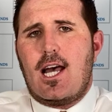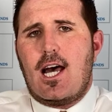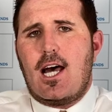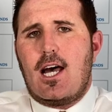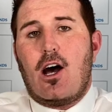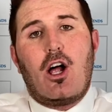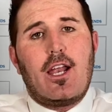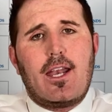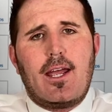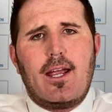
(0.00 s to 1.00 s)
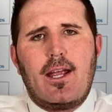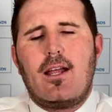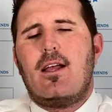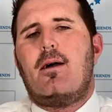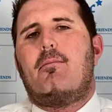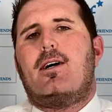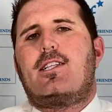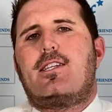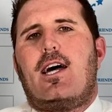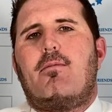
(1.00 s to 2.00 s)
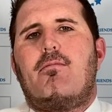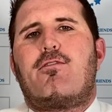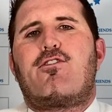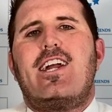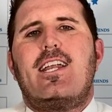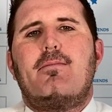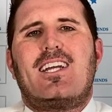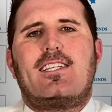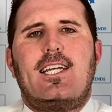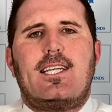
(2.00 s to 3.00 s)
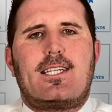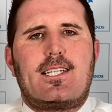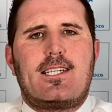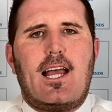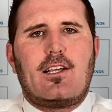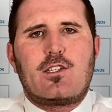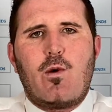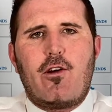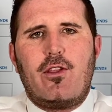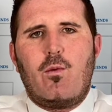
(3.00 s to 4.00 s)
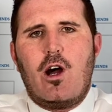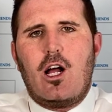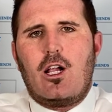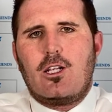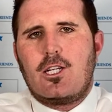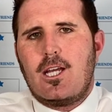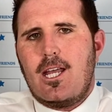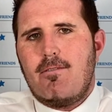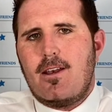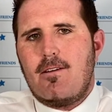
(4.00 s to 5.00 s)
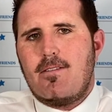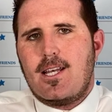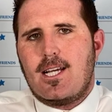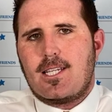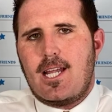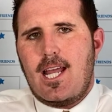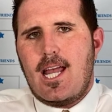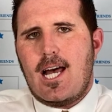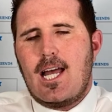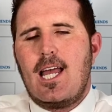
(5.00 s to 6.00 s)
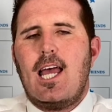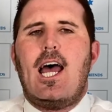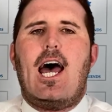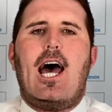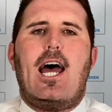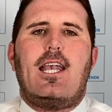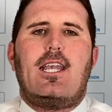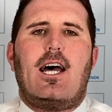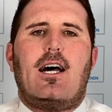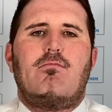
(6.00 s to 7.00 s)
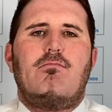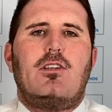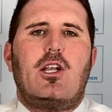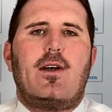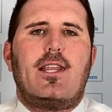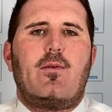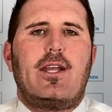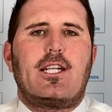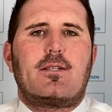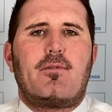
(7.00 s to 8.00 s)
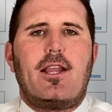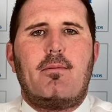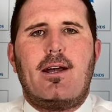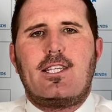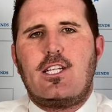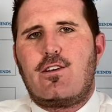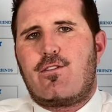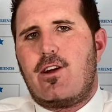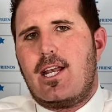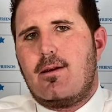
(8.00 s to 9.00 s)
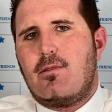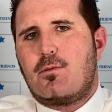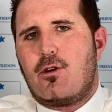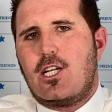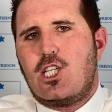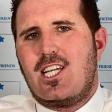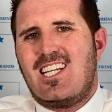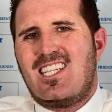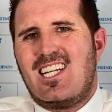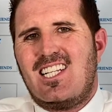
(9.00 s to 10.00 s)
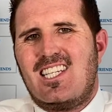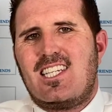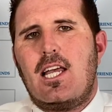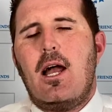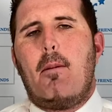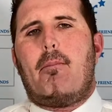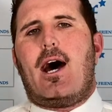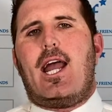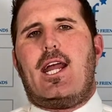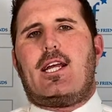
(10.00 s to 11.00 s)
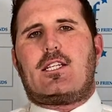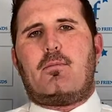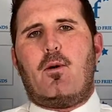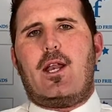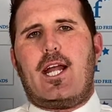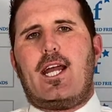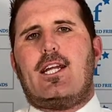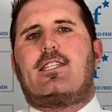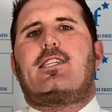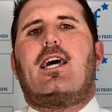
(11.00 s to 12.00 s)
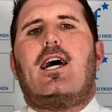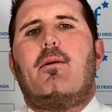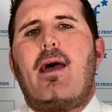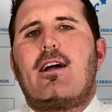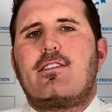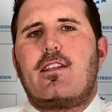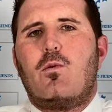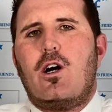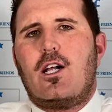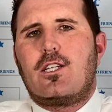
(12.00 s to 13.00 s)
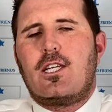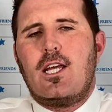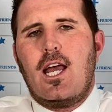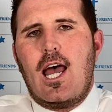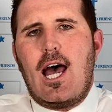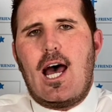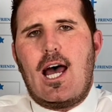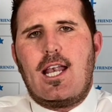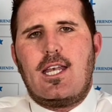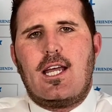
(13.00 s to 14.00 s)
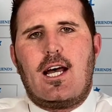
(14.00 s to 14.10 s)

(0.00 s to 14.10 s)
a holiday. But freedom exists elsewhere in the world, even if it doesn't here. And, I think we can spread the message of freedom as British citizens by exporting it out to the world and,